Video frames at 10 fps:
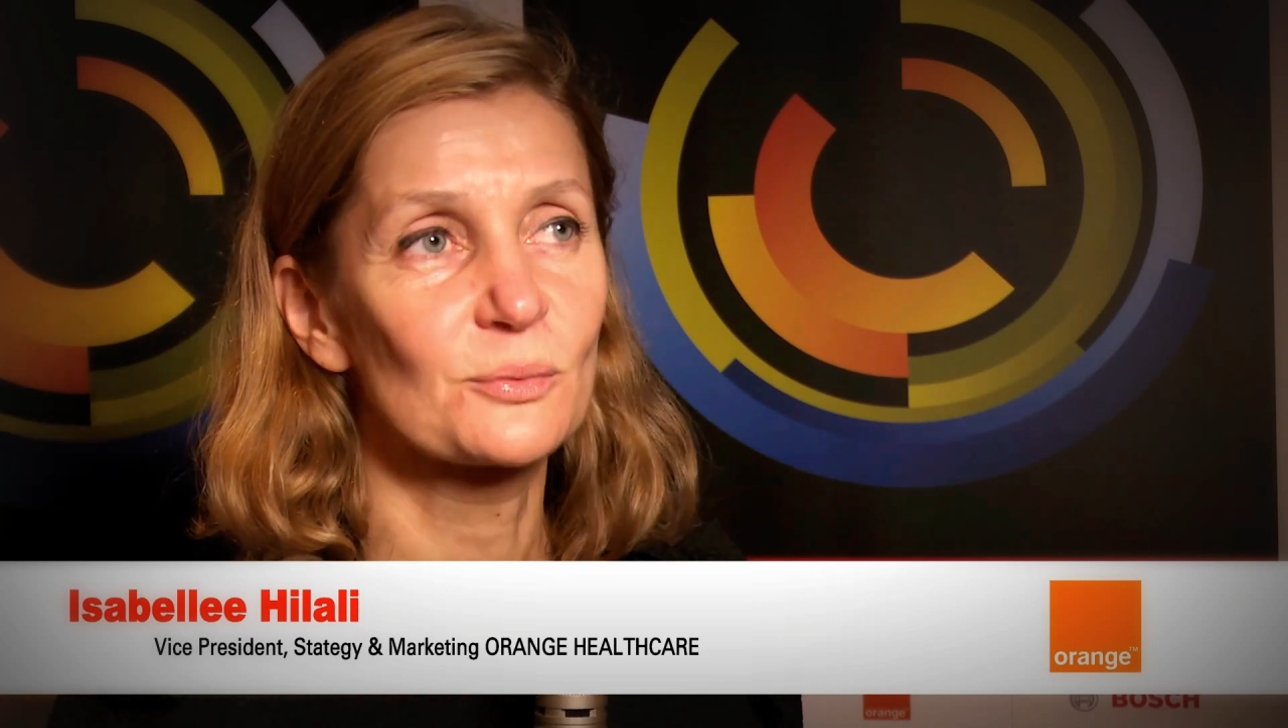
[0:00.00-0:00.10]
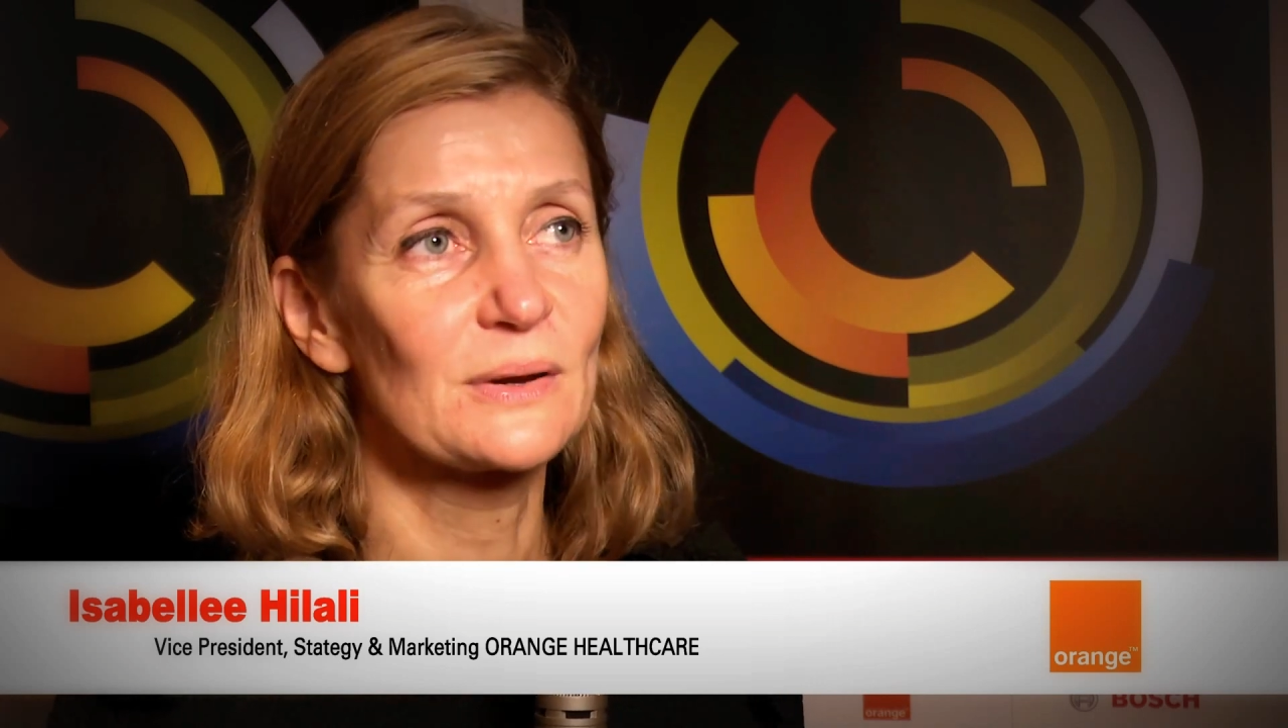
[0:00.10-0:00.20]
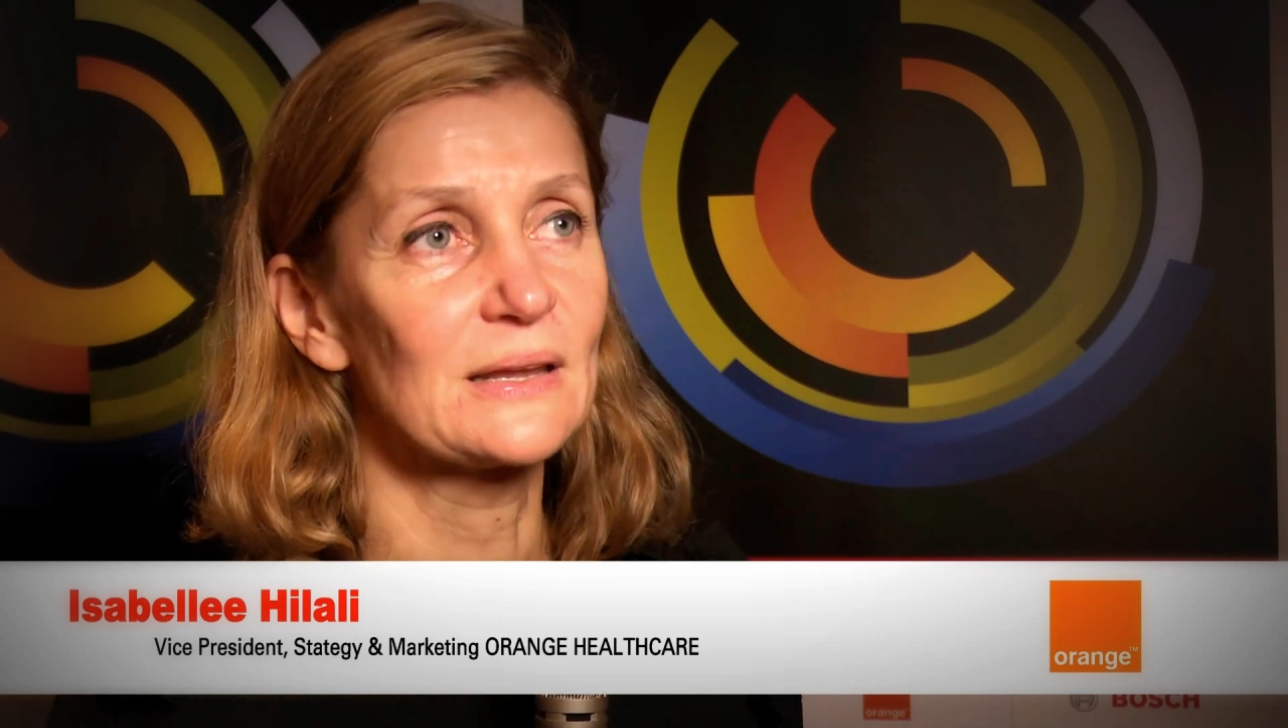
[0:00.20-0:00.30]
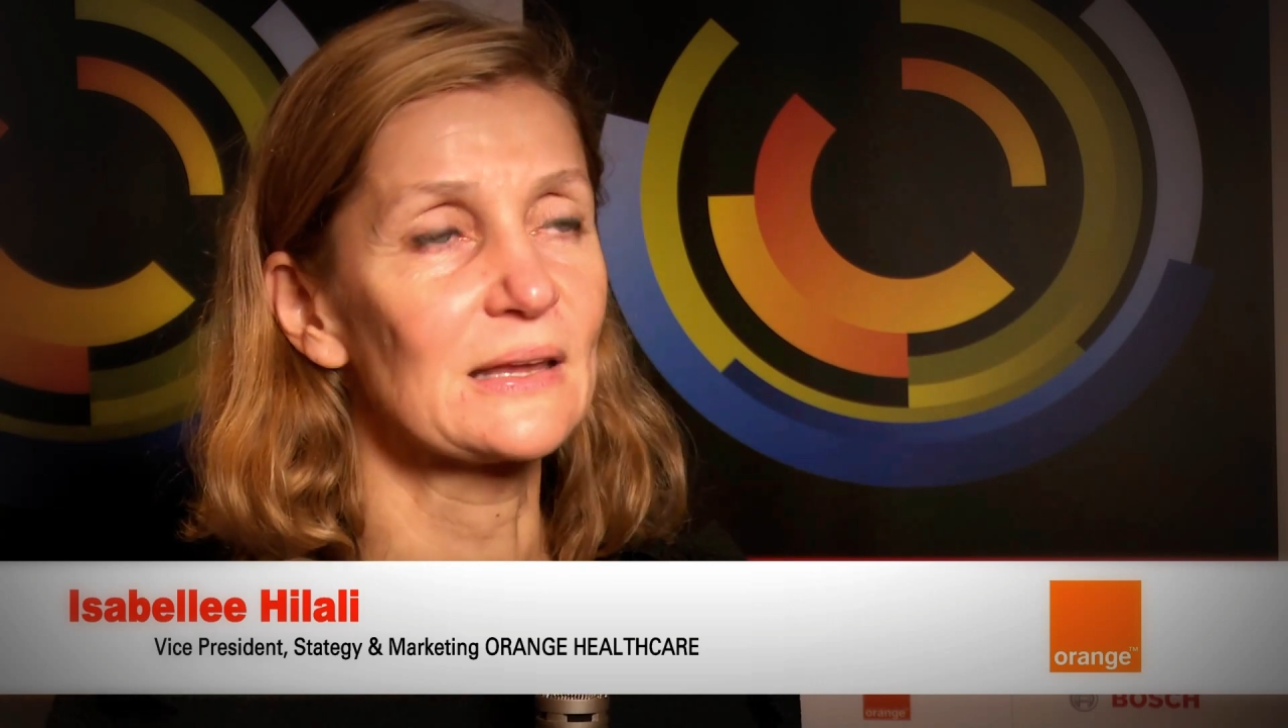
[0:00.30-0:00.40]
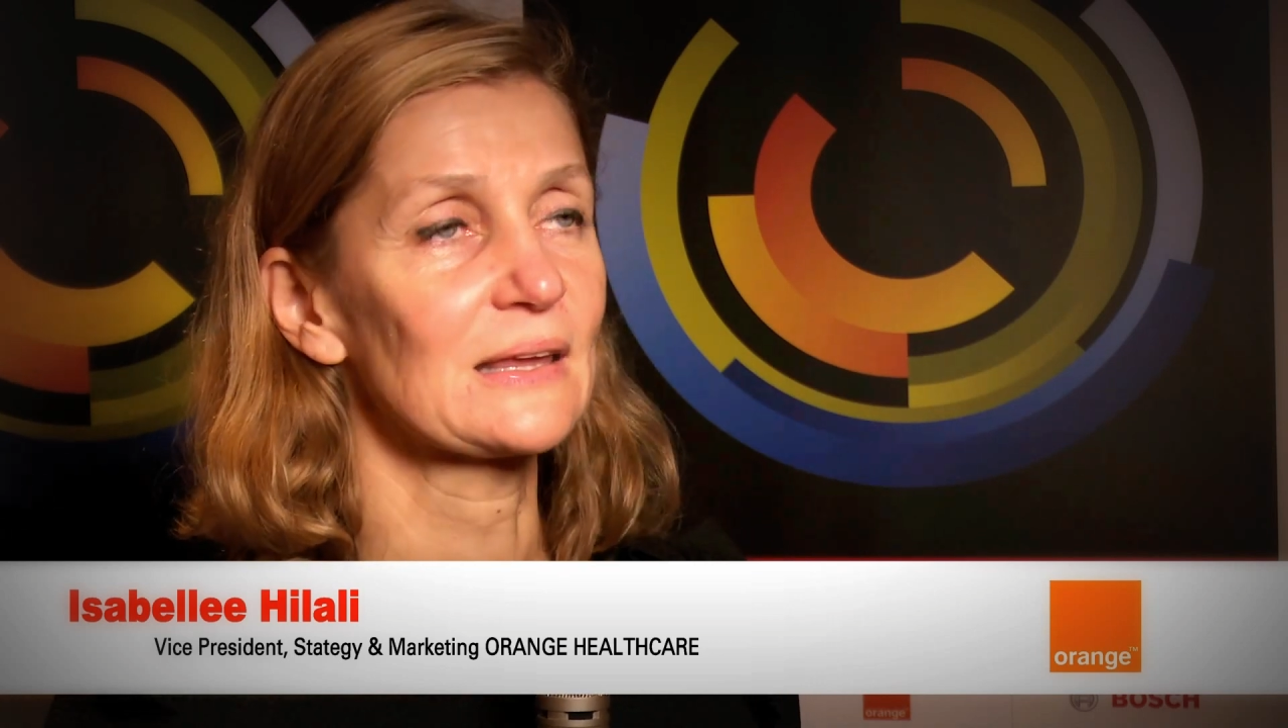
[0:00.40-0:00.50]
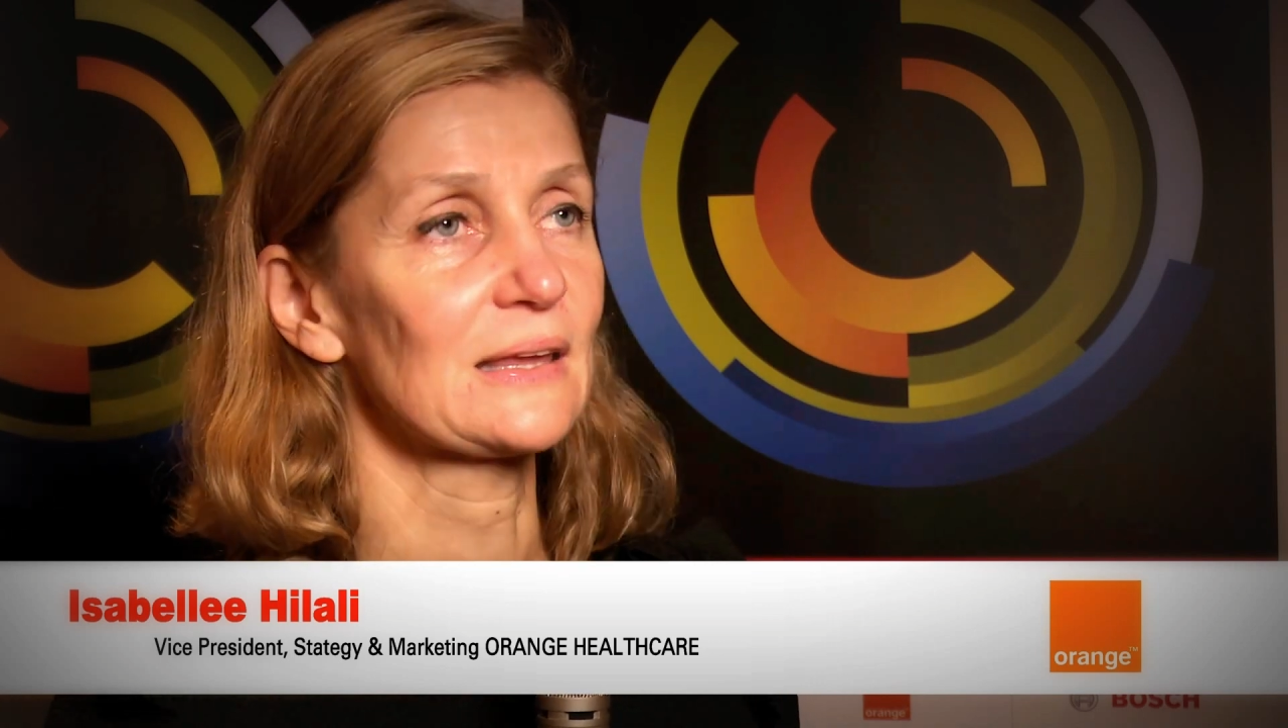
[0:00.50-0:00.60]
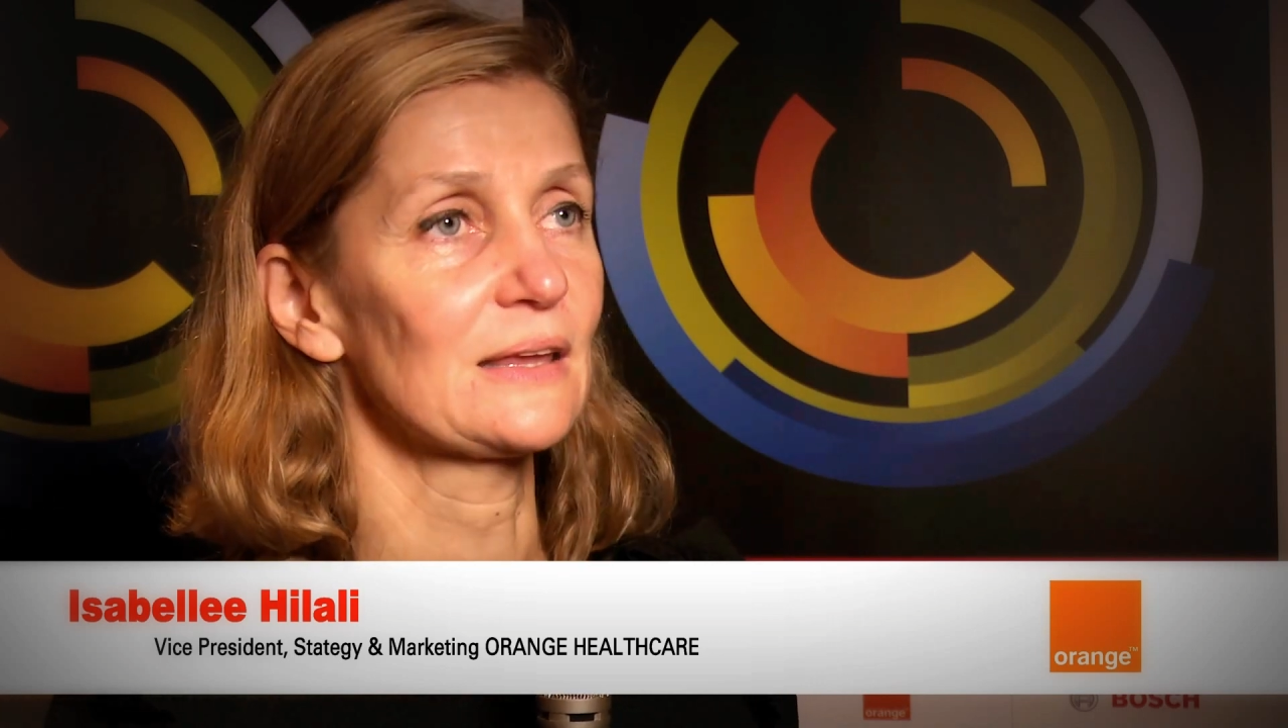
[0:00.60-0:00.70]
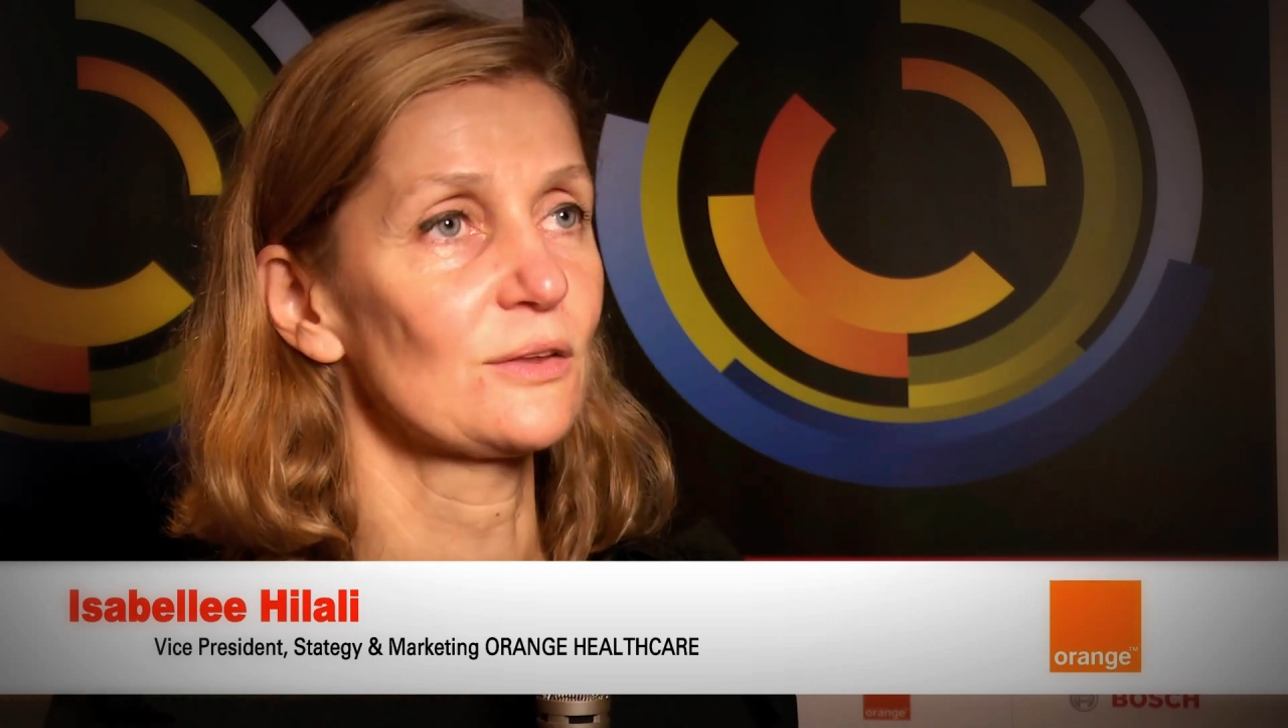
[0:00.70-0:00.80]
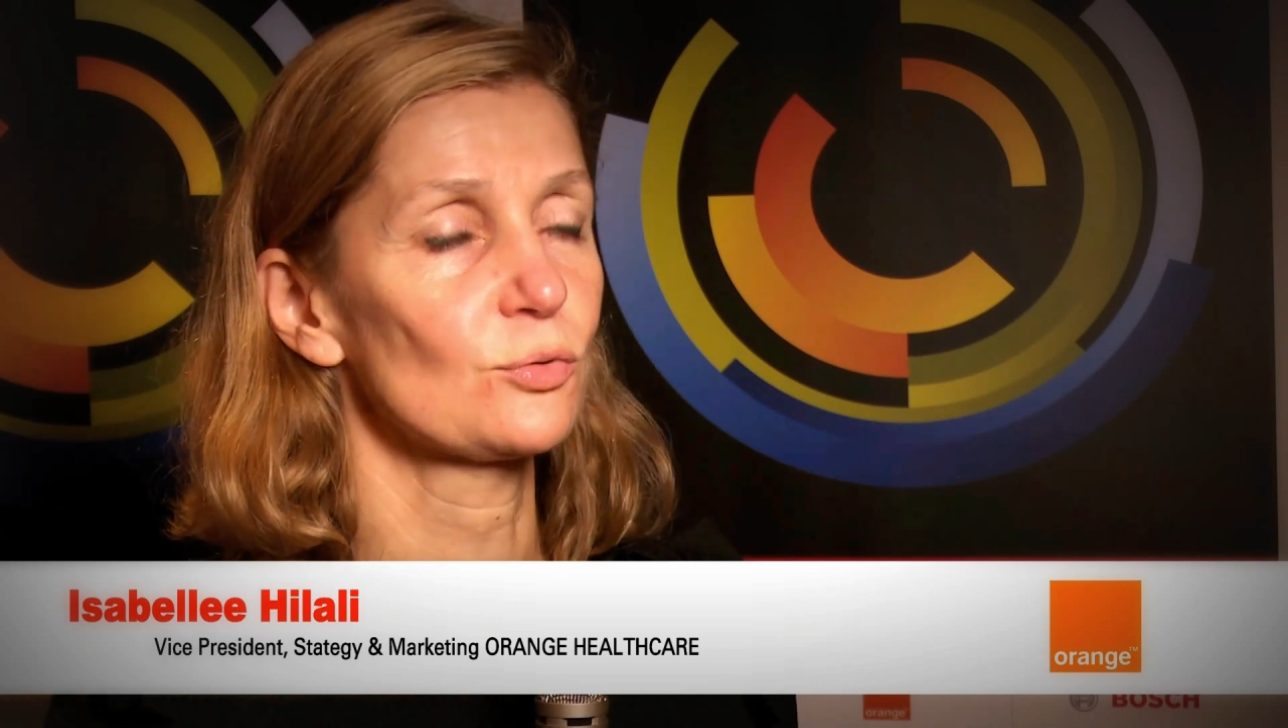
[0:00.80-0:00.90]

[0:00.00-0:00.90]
really key